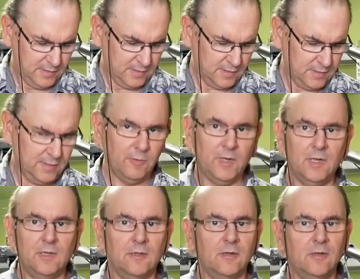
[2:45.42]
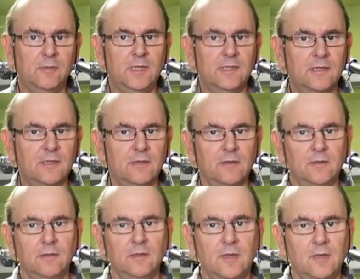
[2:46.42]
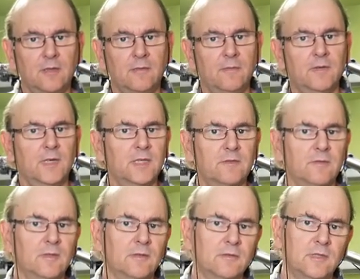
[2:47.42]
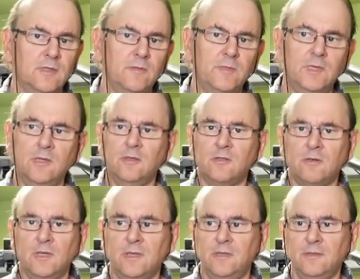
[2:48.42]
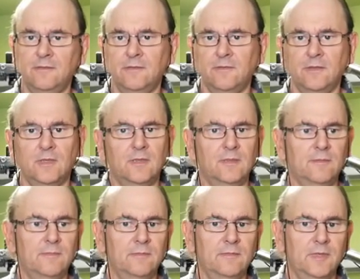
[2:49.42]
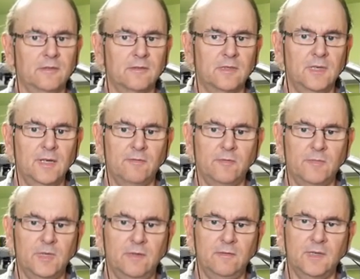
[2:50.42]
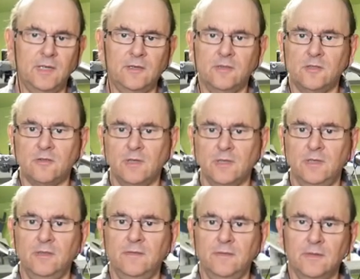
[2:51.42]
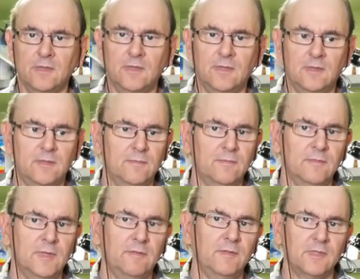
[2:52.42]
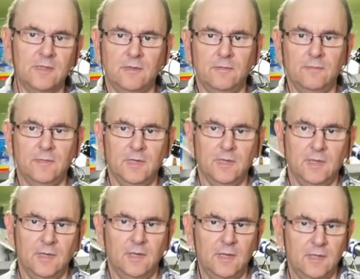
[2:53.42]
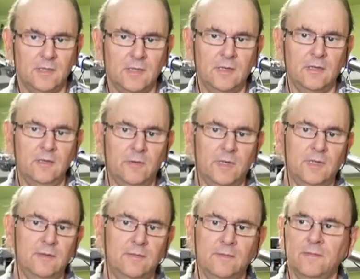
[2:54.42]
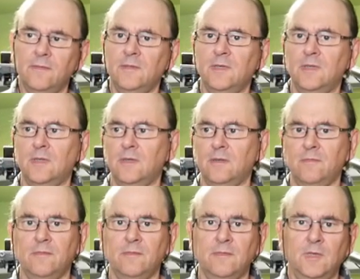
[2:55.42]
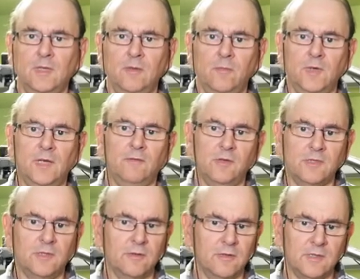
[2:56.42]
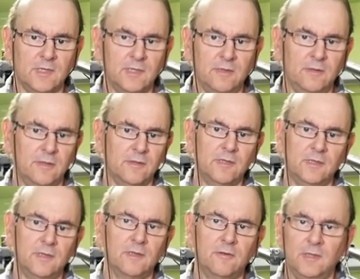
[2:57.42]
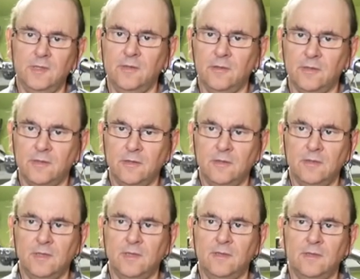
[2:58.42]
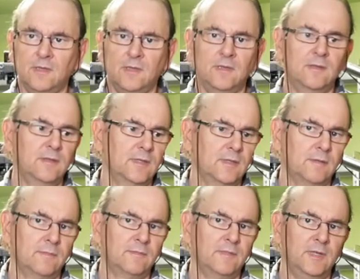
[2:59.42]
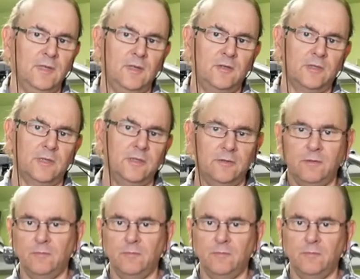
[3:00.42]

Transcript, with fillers: yeah. uh, 100 comments. Uh, thanks for those that have been constructive. Um, those that haven't been that constructive, um, I've just taken away. Um, but I've also considered those that are critical and, and um, tried to